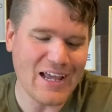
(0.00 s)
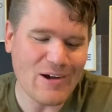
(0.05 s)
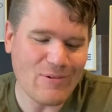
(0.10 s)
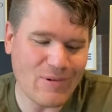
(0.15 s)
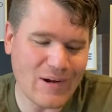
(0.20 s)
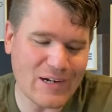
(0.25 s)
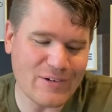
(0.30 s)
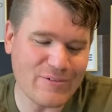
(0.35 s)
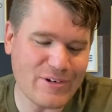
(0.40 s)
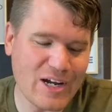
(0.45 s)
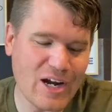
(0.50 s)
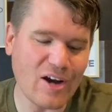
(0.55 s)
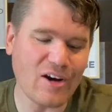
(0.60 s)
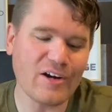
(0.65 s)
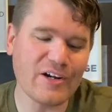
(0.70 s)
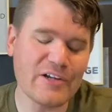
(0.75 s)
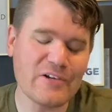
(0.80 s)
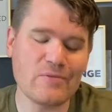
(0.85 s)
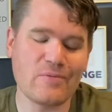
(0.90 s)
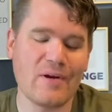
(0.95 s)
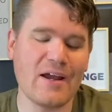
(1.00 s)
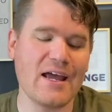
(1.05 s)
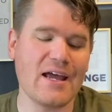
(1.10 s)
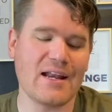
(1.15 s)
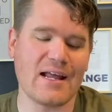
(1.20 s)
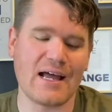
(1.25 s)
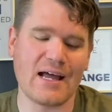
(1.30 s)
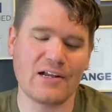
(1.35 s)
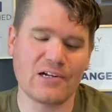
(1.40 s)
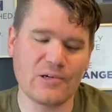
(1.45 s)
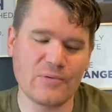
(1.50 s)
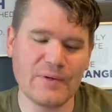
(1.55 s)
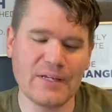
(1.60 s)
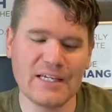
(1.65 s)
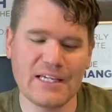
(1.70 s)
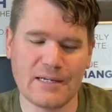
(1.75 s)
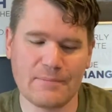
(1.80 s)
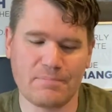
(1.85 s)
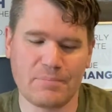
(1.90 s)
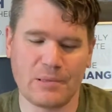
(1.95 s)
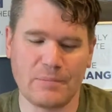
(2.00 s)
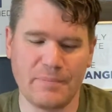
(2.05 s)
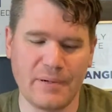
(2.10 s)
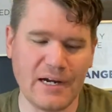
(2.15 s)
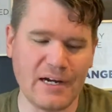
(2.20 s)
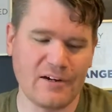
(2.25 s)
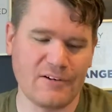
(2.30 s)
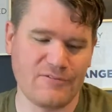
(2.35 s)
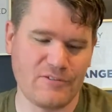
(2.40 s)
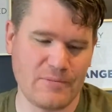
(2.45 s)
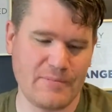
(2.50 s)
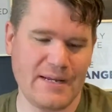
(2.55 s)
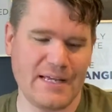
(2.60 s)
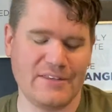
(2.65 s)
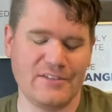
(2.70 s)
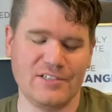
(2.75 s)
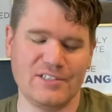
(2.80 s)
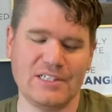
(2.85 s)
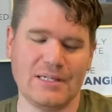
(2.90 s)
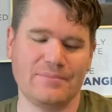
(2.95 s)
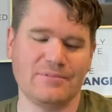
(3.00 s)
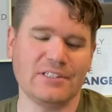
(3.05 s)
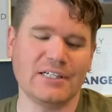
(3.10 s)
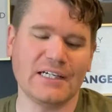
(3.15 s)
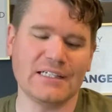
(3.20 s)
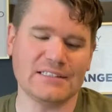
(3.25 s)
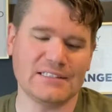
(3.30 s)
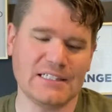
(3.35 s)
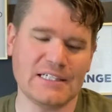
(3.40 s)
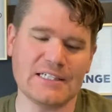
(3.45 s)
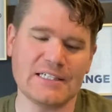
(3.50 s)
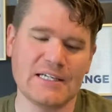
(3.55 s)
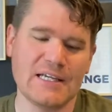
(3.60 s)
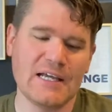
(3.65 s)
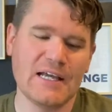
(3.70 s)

What have we already read? How can we get prepared for Matthew chapter 18?